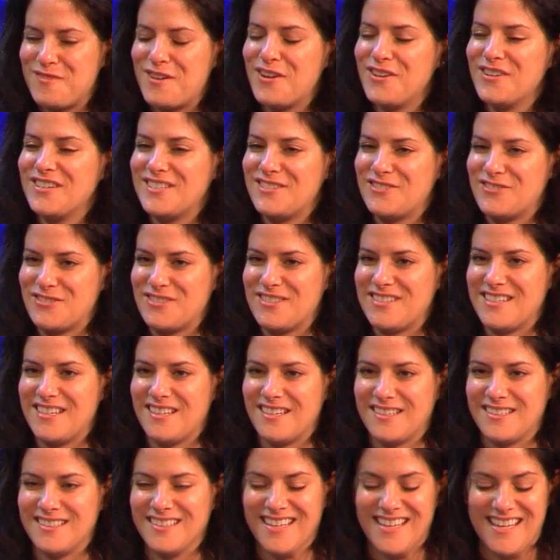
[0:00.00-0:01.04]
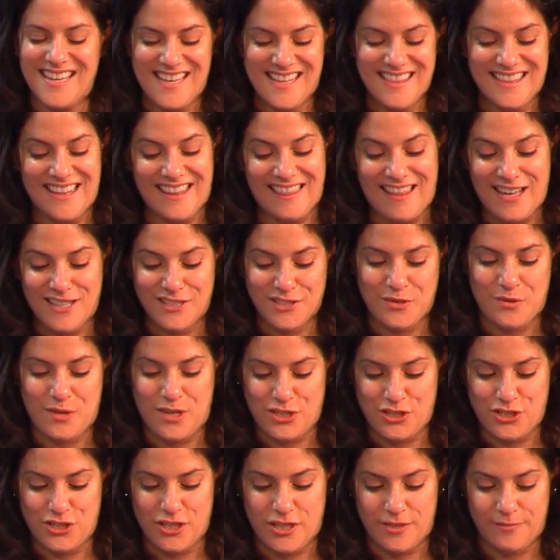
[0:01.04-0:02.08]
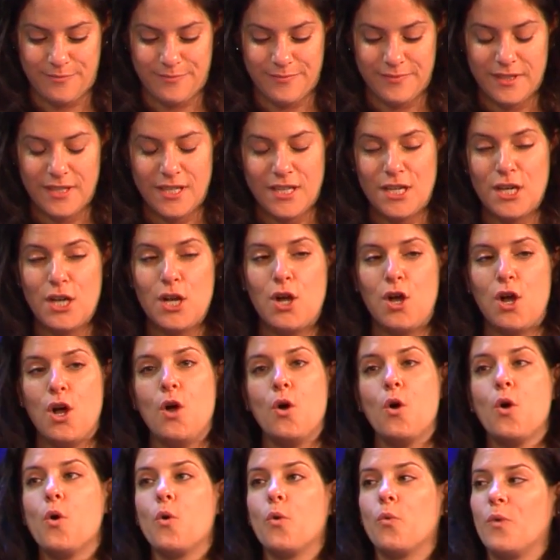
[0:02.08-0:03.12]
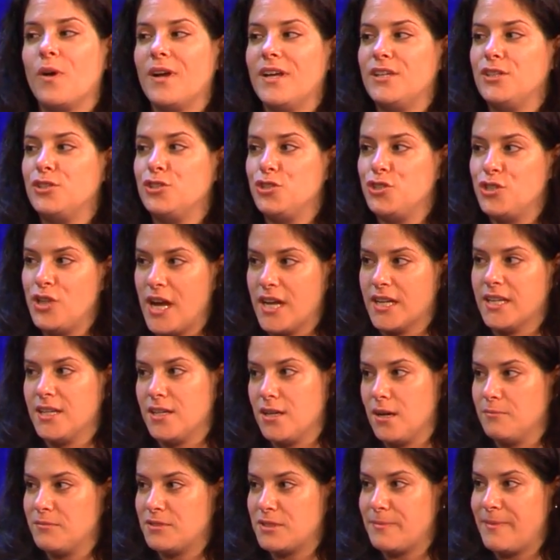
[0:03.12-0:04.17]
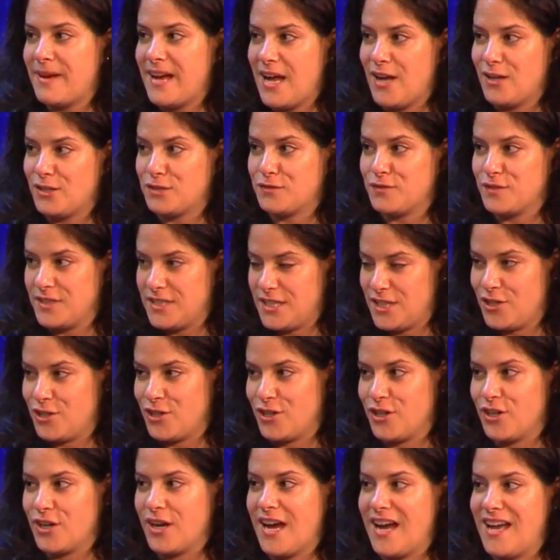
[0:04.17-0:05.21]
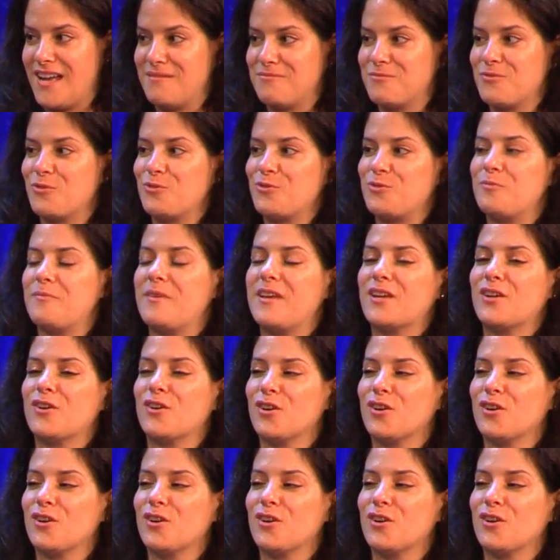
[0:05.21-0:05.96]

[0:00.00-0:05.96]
Very interesting. The last question. When Jaci comes to my house for dinner, I am going to make